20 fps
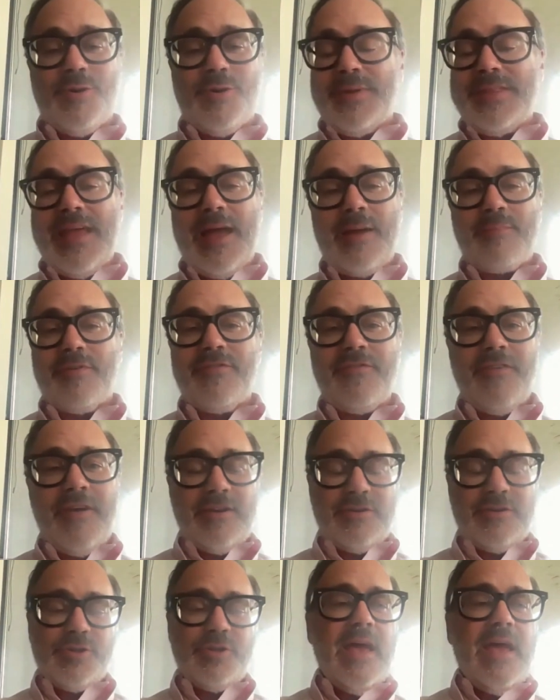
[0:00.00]
but that
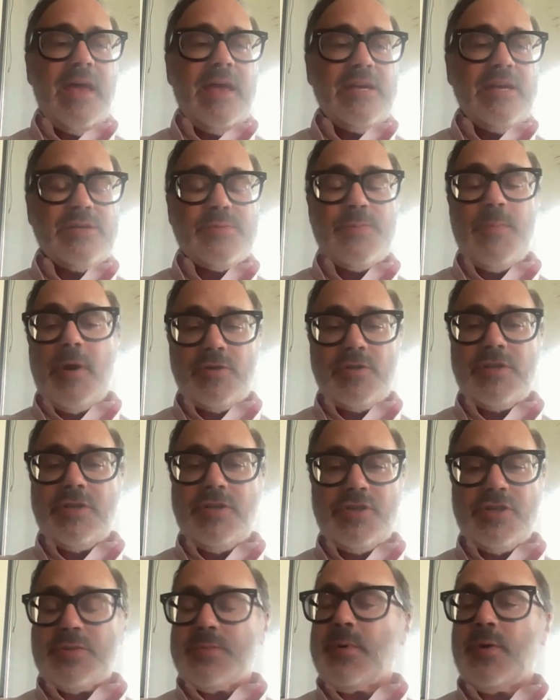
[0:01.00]
professional is mostly
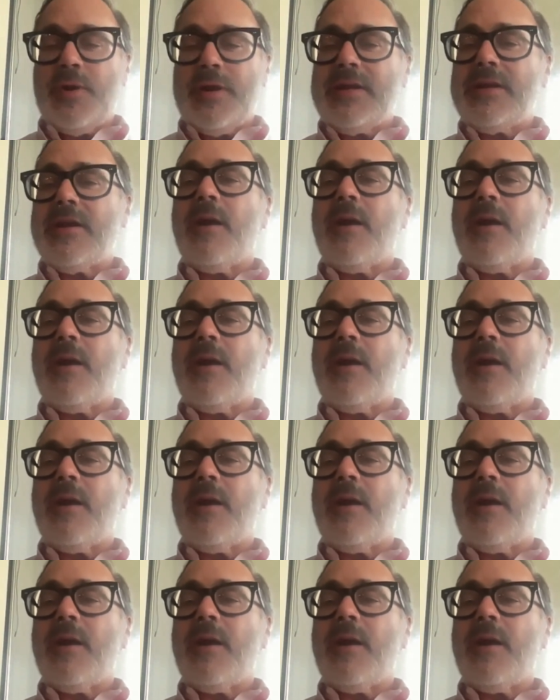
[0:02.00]
just putting